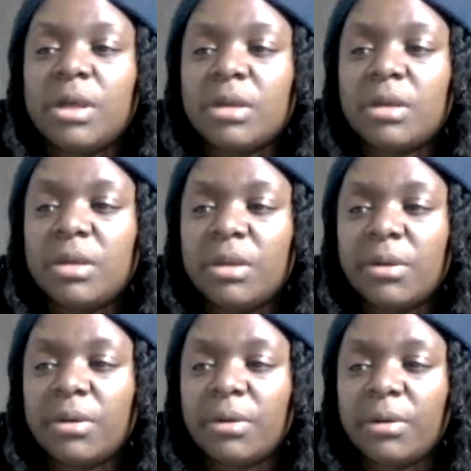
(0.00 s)
a good
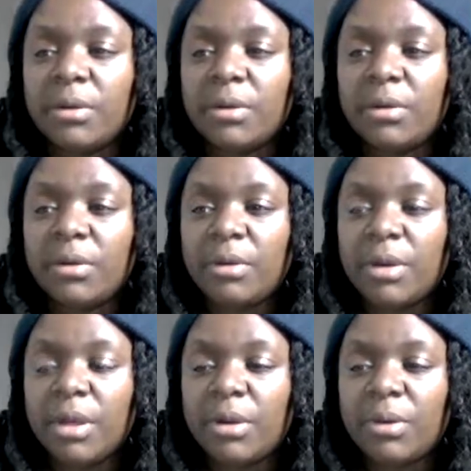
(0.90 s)
year
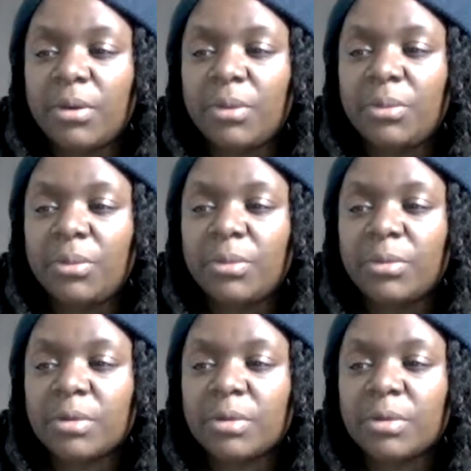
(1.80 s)
at all.